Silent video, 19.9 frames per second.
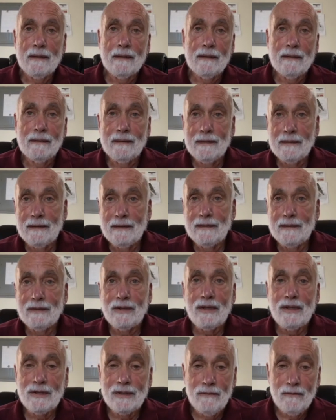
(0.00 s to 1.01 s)
the
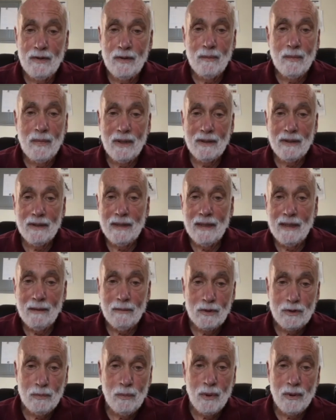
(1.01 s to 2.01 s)
disease of the month now
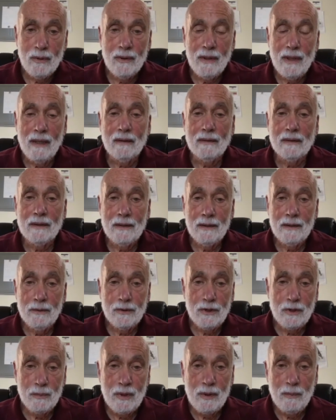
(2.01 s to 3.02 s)
is burnout. It used
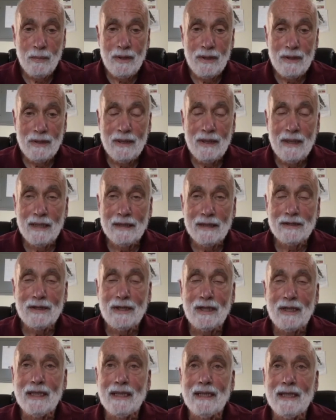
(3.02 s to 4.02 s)
to be
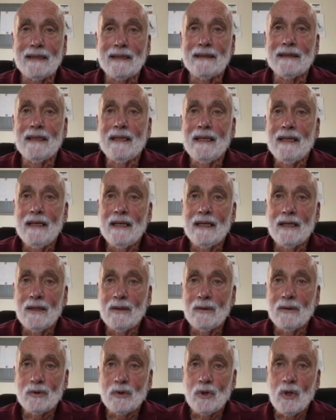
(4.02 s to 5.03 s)
PTSD, and it
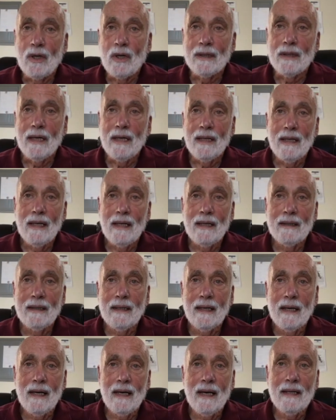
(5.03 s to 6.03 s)
goes on. And
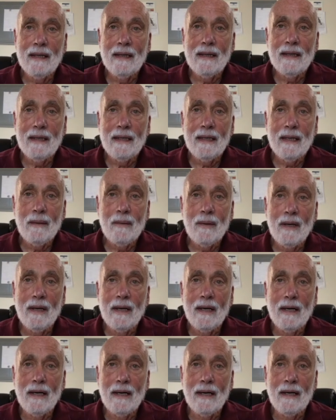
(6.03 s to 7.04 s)
I think
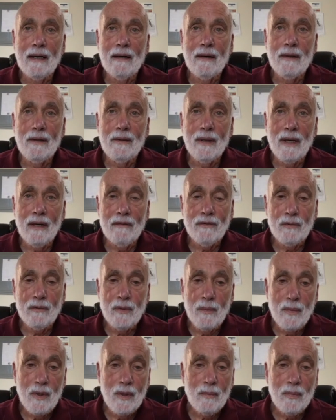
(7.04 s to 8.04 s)
you have to
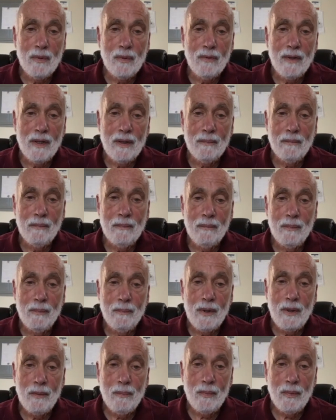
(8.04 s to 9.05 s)
remember that
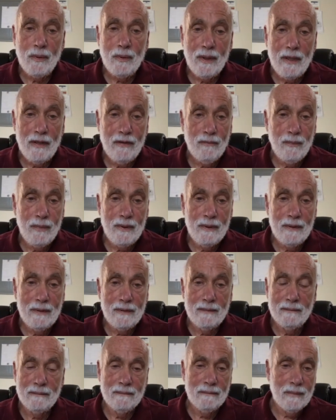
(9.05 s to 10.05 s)
people have been
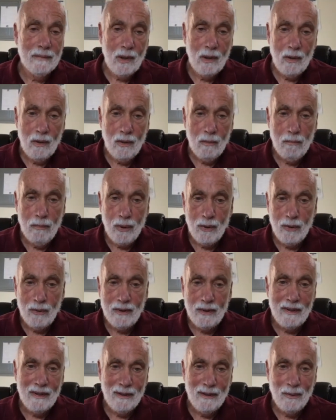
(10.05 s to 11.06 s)

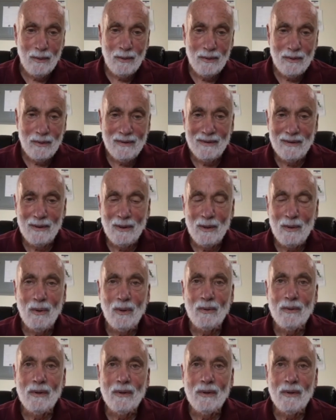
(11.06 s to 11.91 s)
burning, quote unquote,